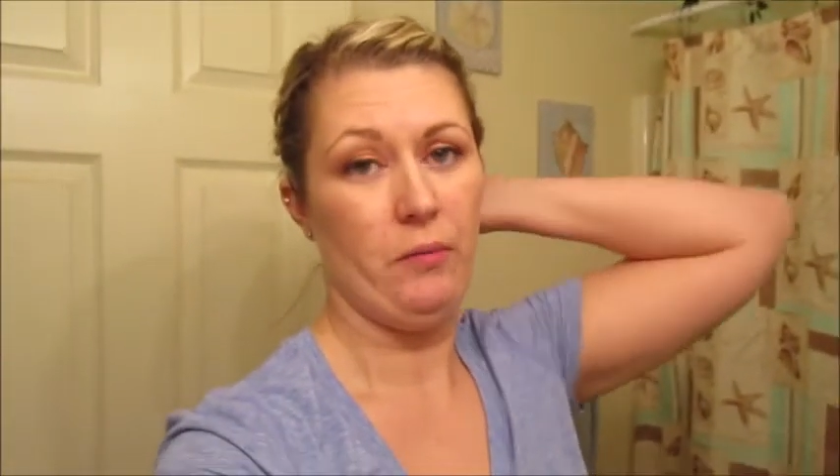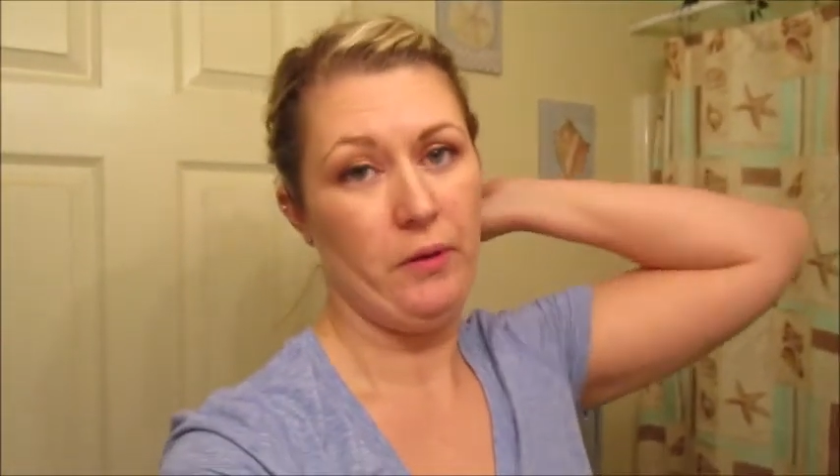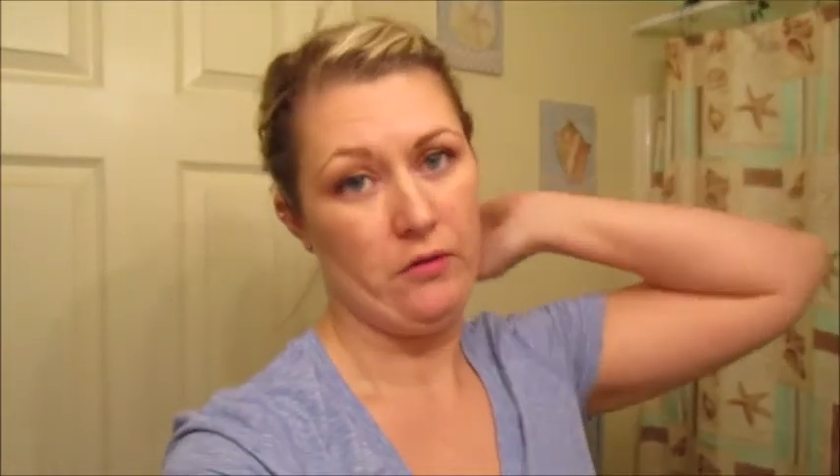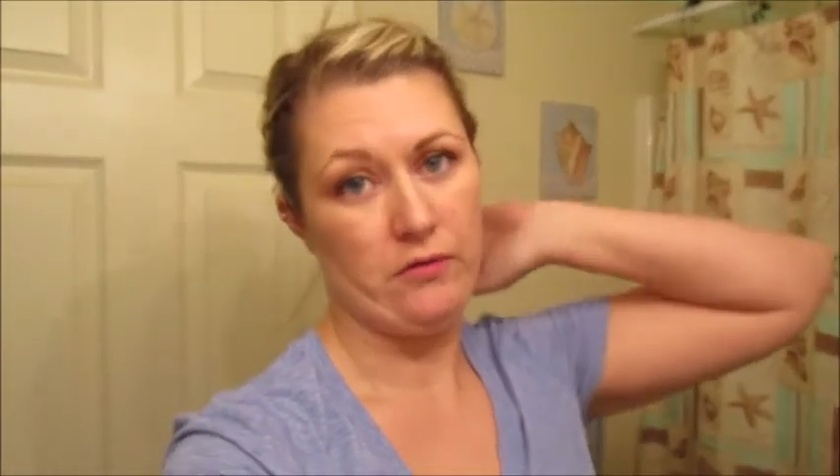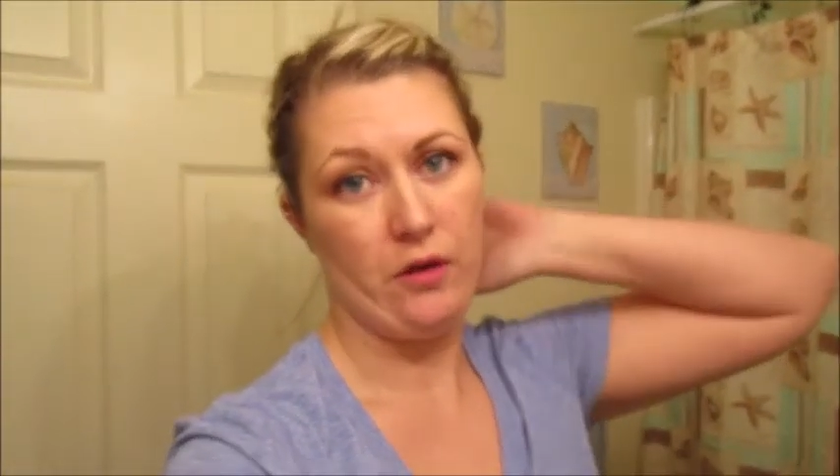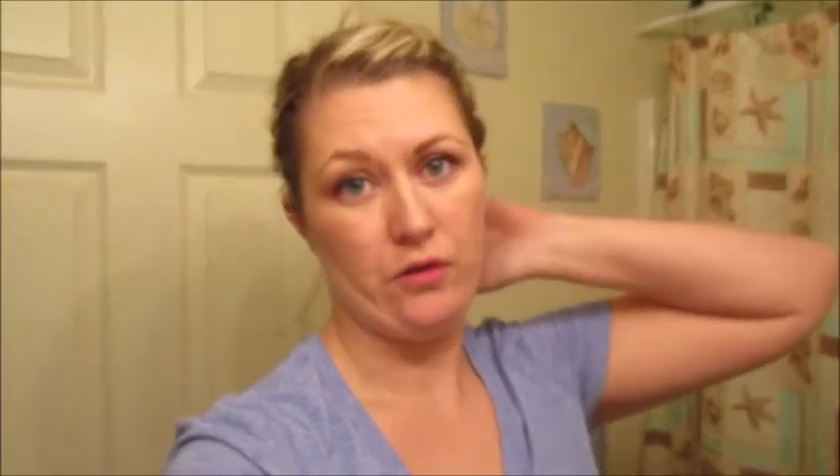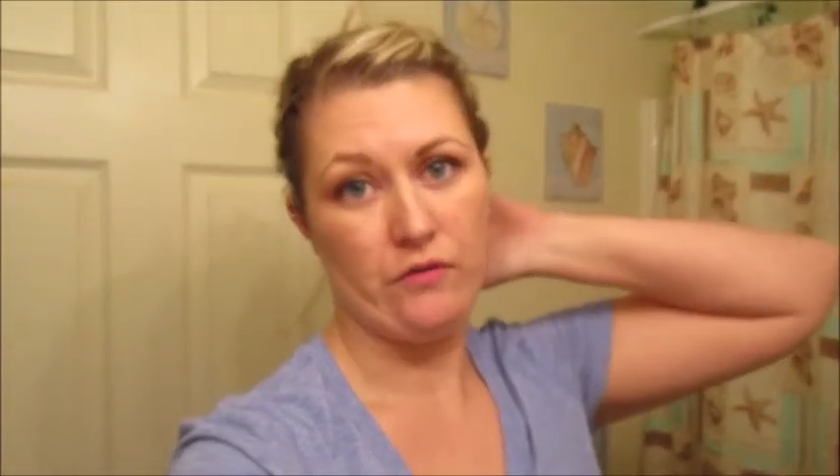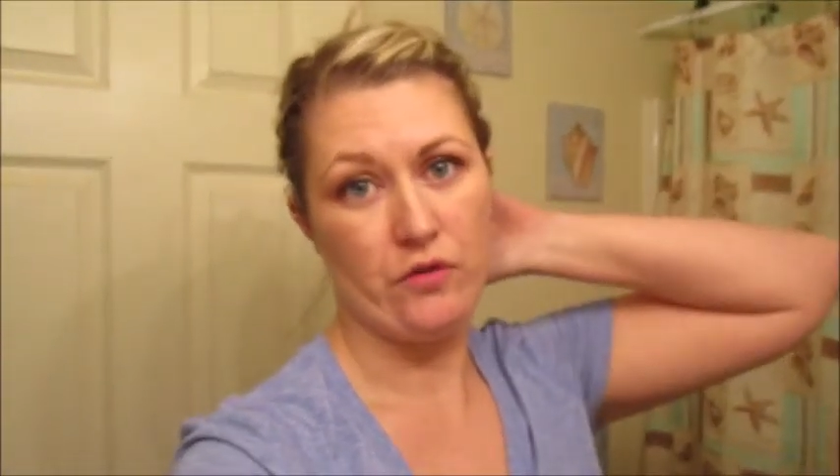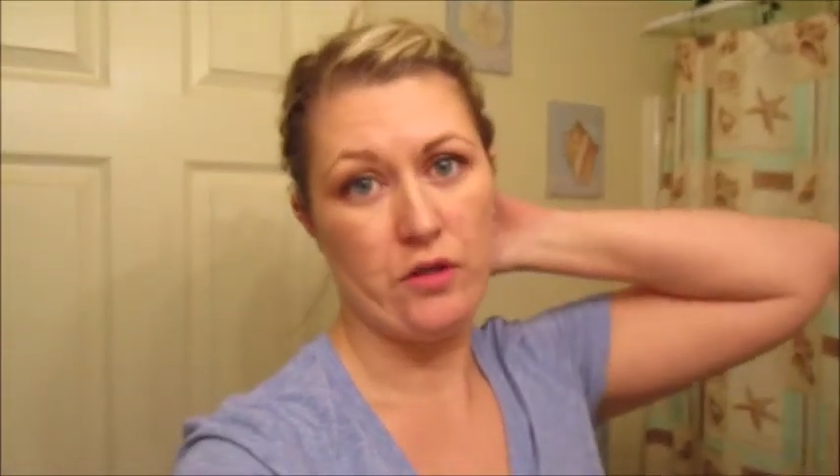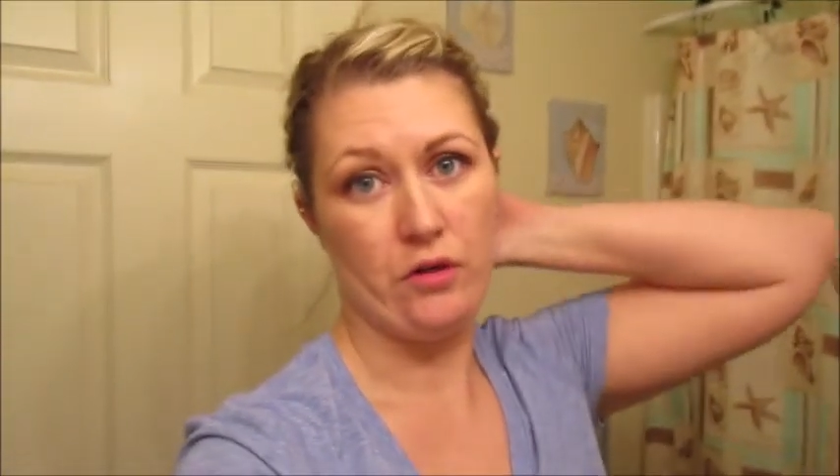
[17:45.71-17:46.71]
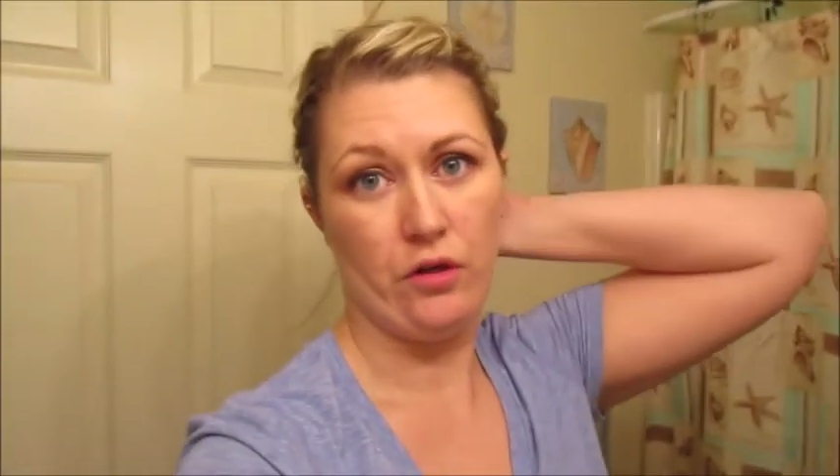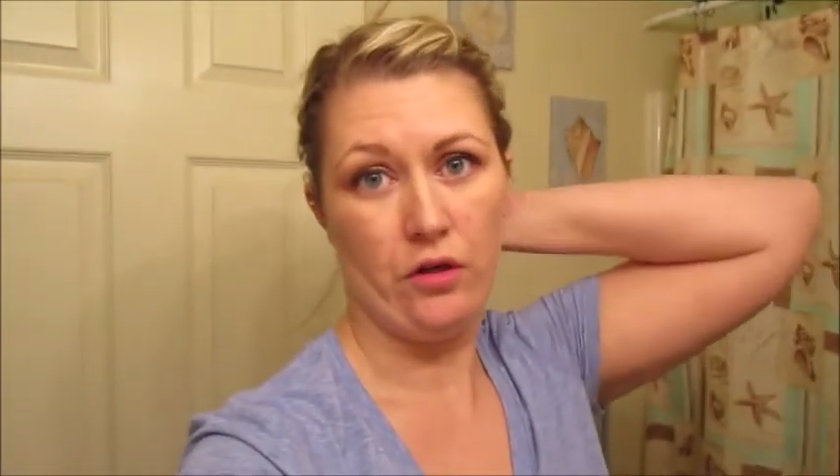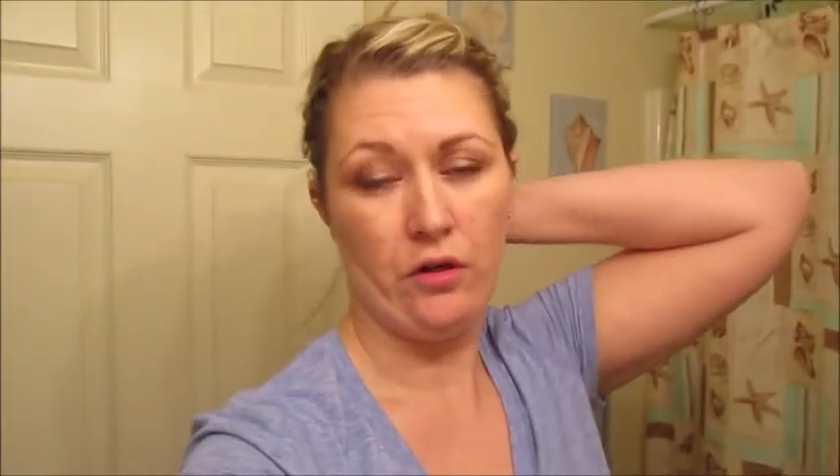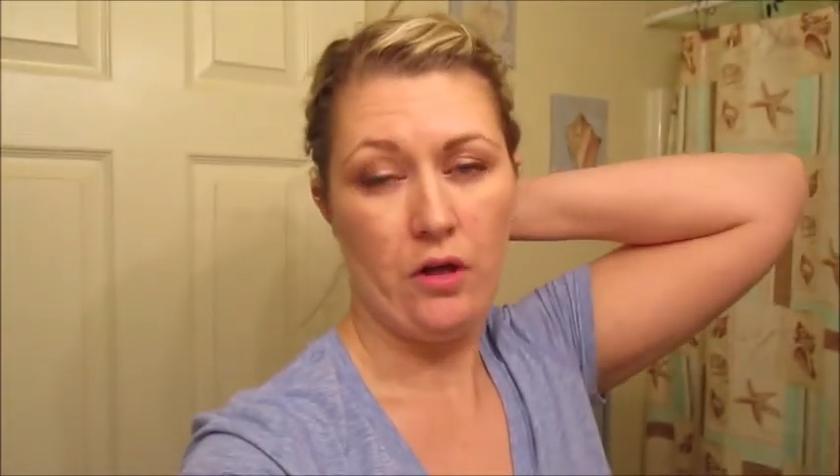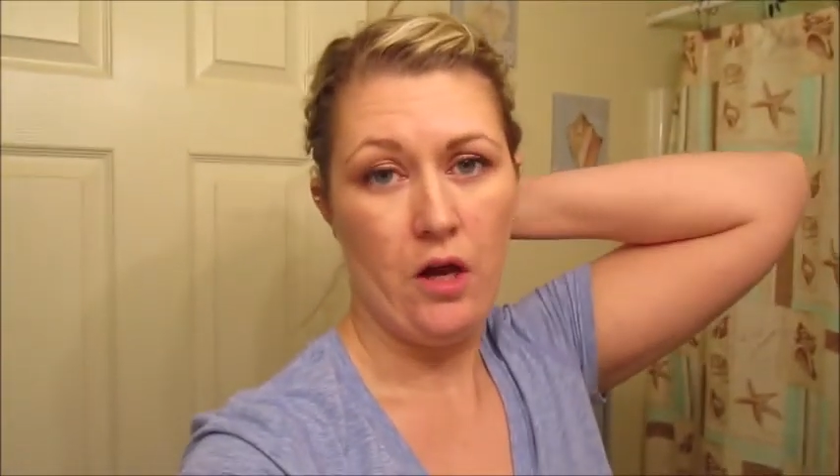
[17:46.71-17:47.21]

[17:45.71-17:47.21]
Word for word: parents' house for dinner,